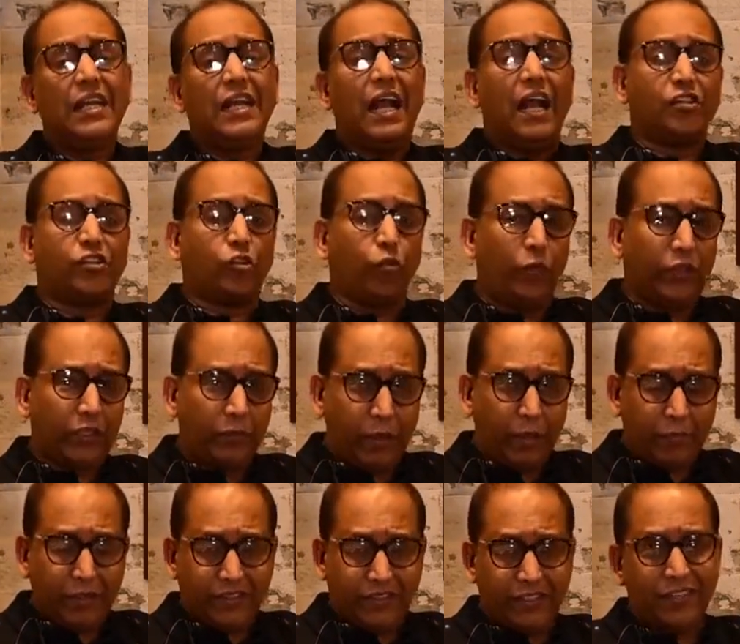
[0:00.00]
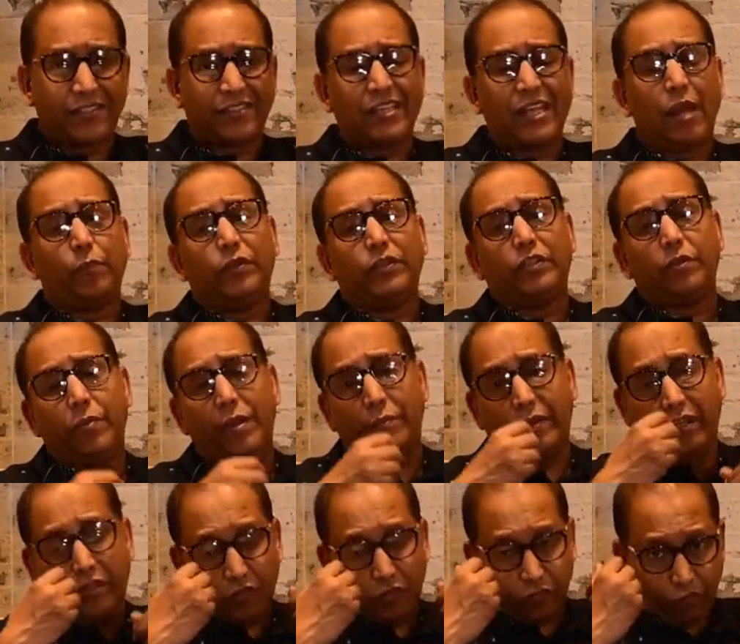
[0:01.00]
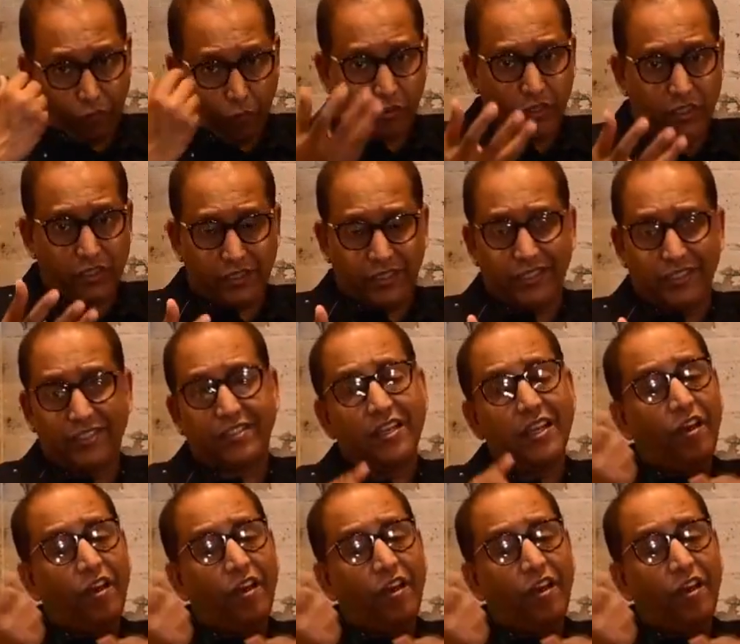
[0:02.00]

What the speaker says: as to when the baby sits up, when the baby focuses,